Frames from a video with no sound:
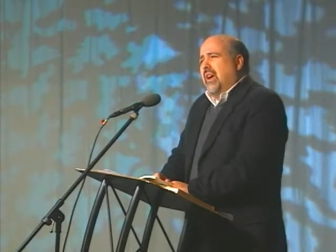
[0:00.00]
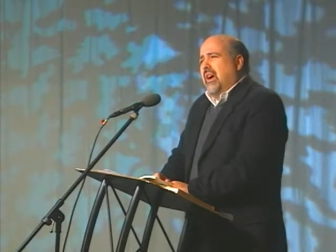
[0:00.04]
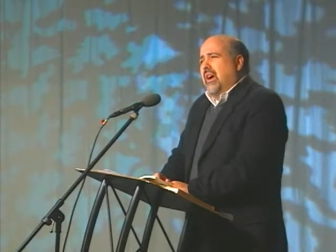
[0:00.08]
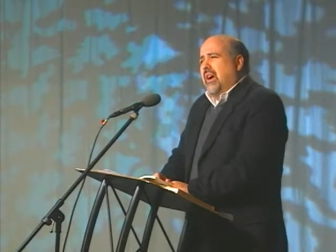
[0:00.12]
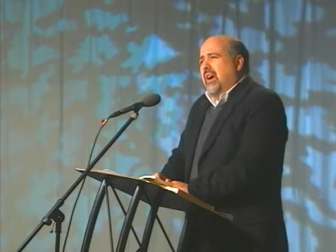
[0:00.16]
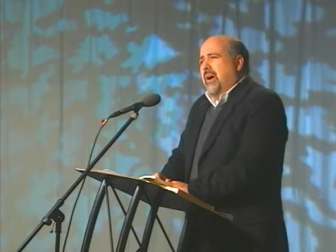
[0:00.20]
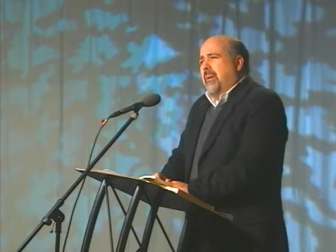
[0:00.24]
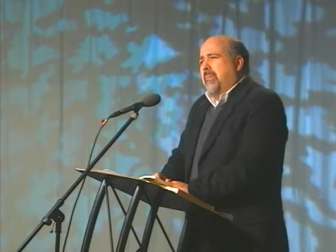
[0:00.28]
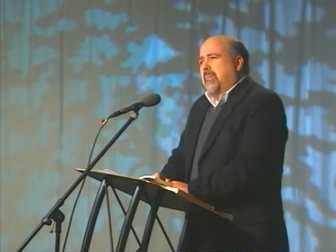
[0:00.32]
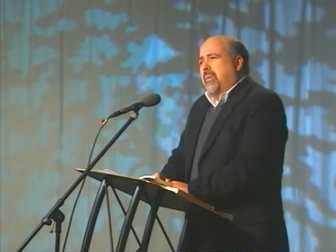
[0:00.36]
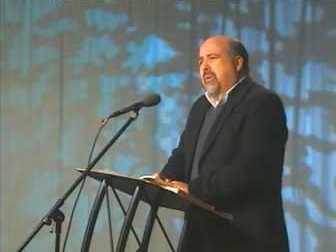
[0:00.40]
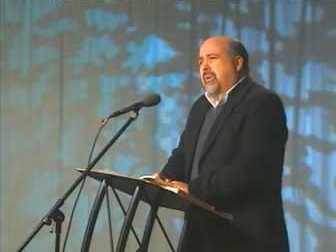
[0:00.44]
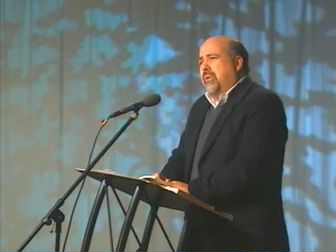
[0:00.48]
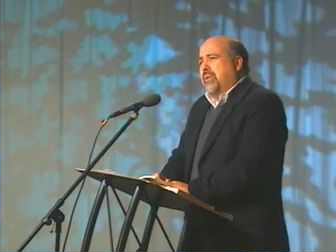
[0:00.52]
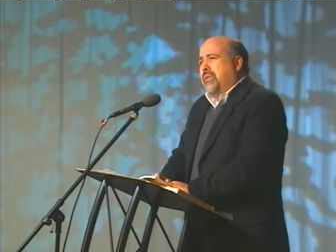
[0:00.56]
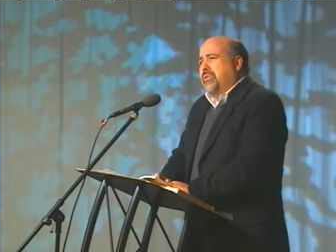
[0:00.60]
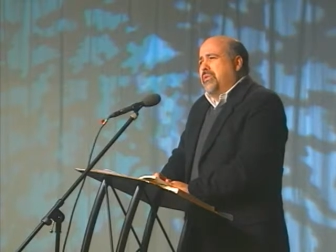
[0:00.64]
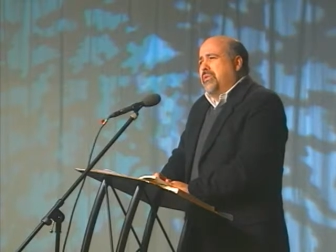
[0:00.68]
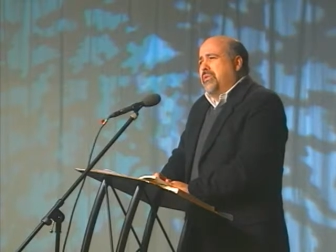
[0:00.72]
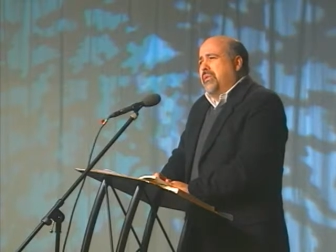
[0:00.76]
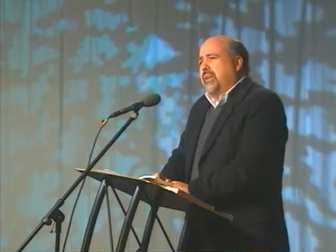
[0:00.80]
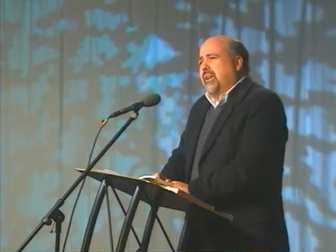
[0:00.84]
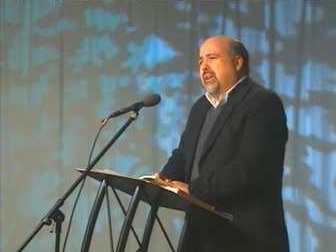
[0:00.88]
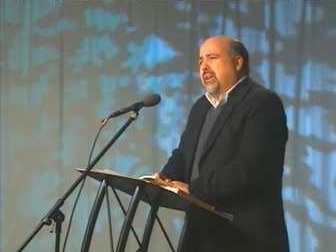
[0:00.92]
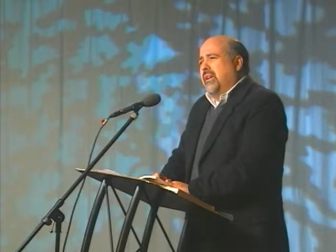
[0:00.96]
uh,
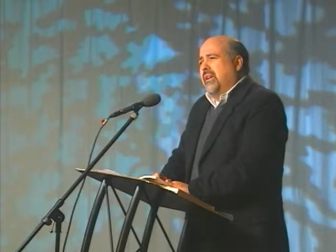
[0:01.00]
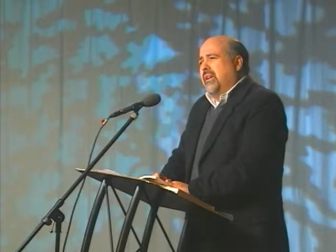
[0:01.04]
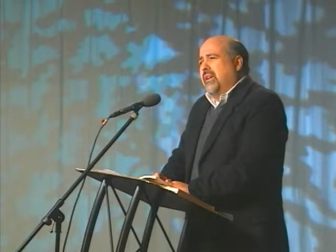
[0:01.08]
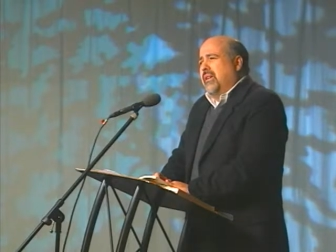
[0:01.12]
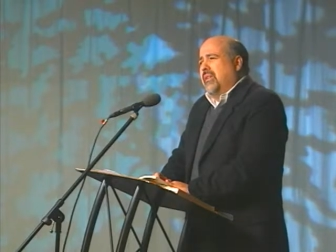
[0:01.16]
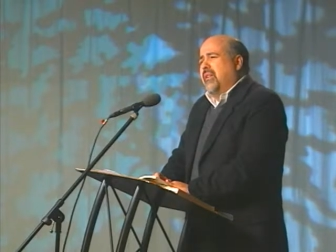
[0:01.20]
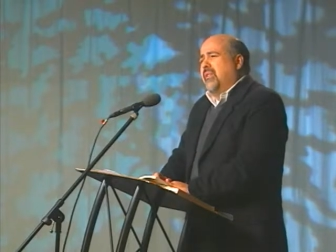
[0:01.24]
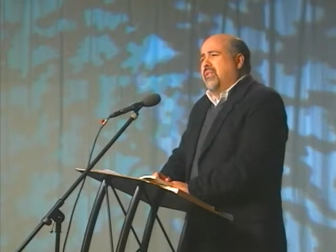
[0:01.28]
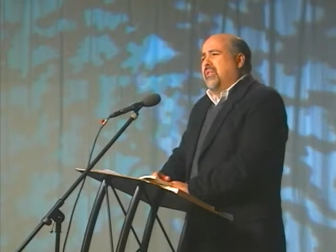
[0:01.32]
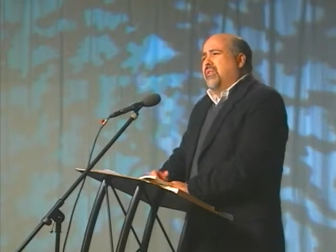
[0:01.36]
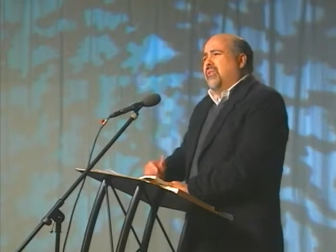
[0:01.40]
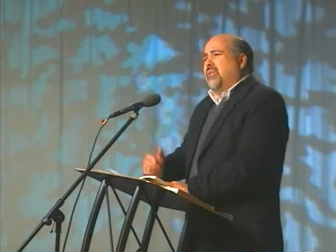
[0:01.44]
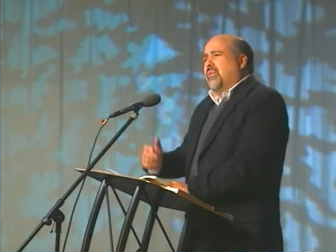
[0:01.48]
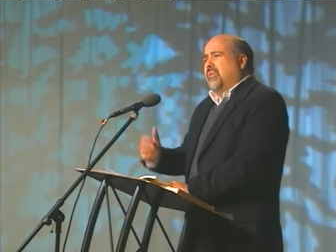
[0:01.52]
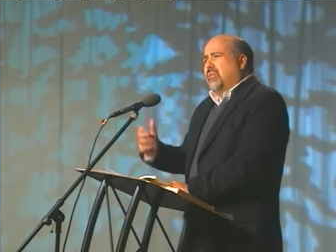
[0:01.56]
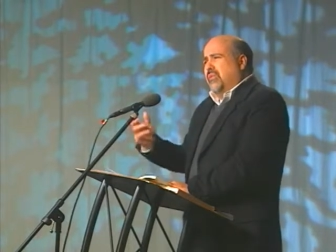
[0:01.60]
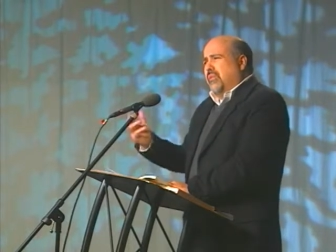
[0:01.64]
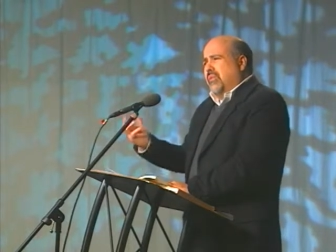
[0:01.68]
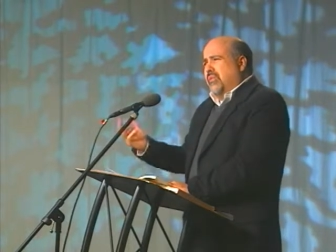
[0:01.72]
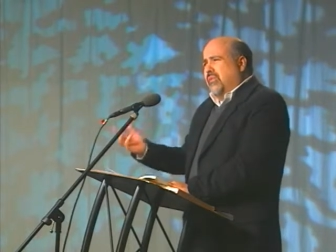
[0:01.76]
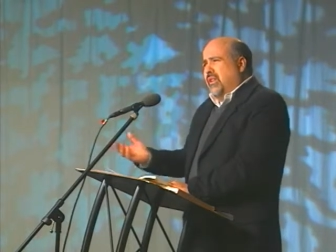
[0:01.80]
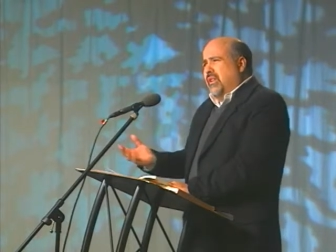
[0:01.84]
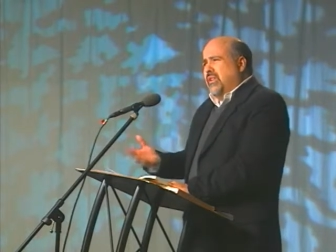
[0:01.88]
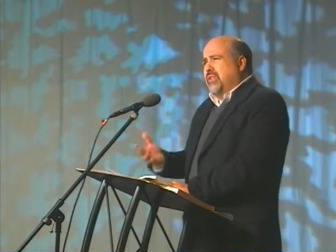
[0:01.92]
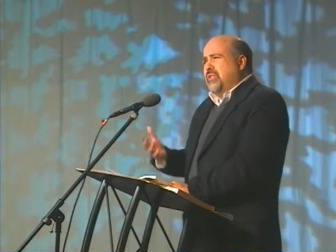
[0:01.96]
poetry, another
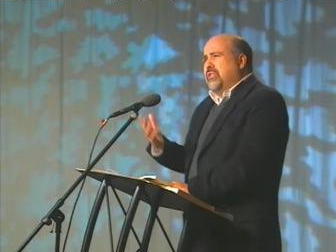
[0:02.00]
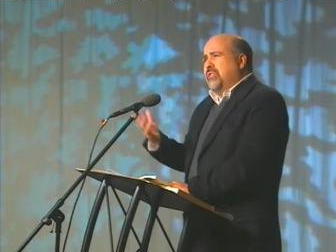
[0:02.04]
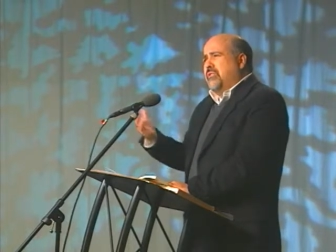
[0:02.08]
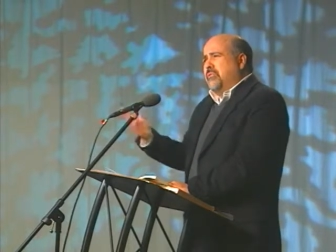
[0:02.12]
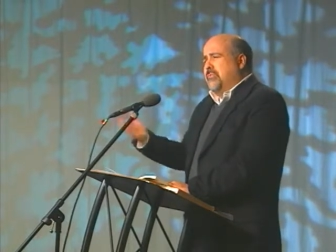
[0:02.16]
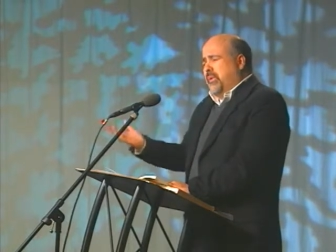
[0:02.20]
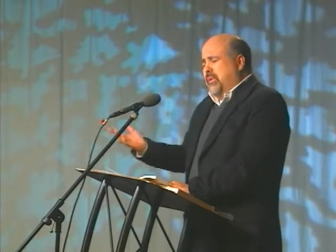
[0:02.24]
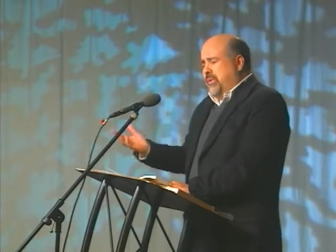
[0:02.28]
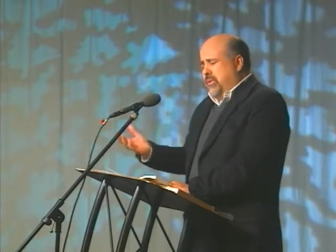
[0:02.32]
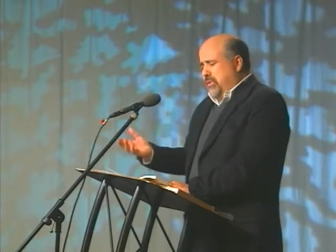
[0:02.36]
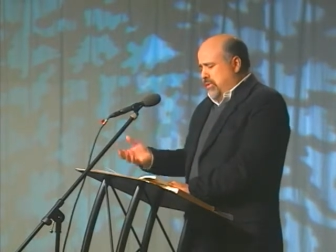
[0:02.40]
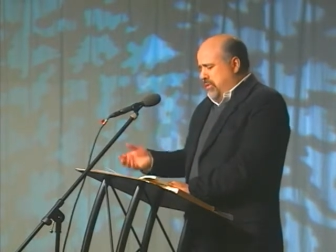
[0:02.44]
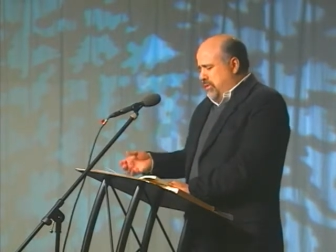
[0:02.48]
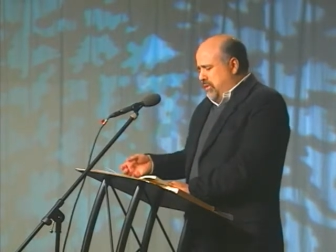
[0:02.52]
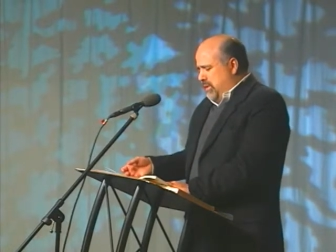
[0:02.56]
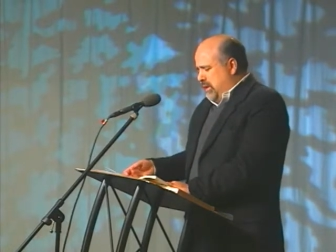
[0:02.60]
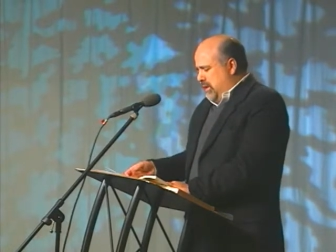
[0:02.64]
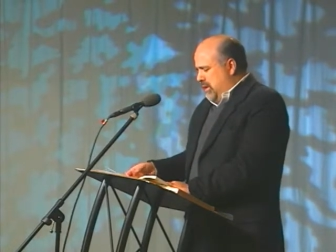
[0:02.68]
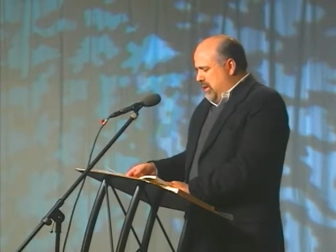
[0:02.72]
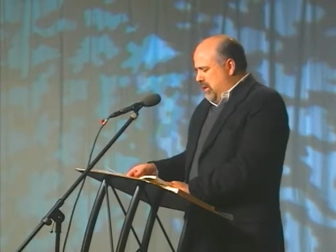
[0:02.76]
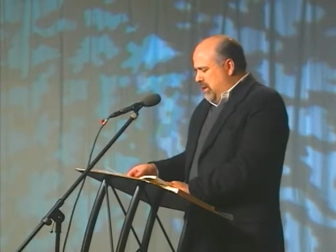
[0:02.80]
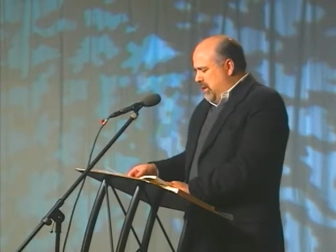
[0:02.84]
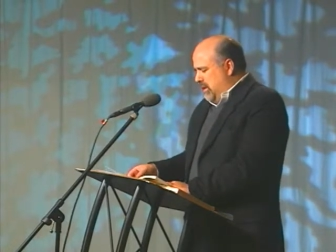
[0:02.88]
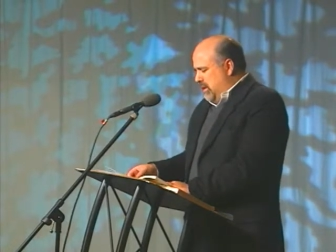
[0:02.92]
function of poetry